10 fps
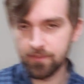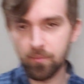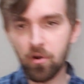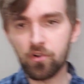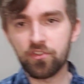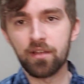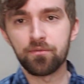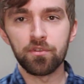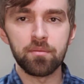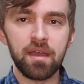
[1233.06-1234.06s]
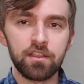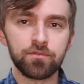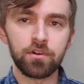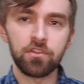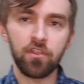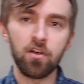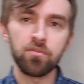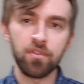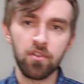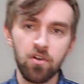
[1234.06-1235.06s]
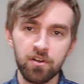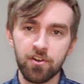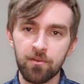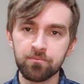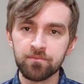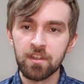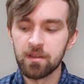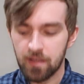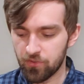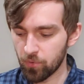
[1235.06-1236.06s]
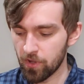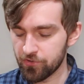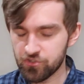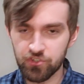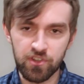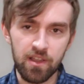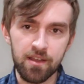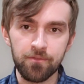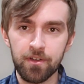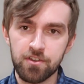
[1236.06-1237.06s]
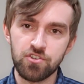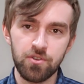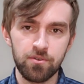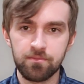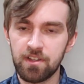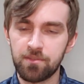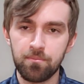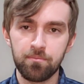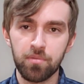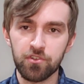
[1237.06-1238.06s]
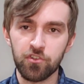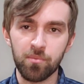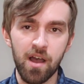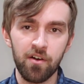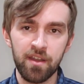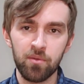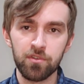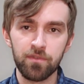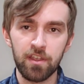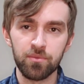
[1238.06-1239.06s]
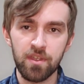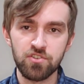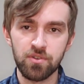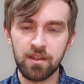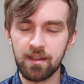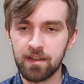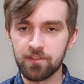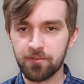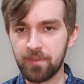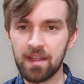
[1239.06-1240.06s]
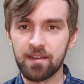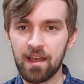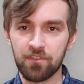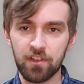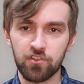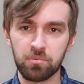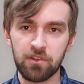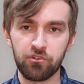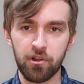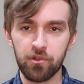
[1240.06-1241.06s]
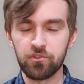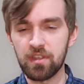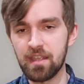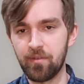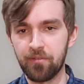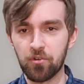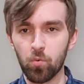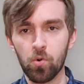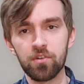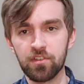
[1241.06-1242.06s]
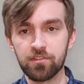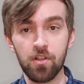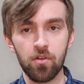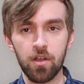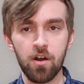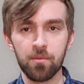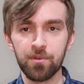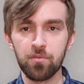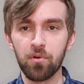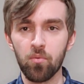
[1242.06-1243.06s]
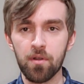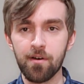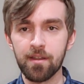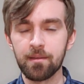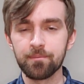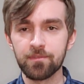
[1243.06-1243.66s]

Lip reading: The parts life really pays for itself in the long term, as well as it's just a lot of fun to shoot, and it puts a smile on anyone's face when they shoot it. And it's a fantastic suppressor host, even if your warranty's long gone when you put one on it.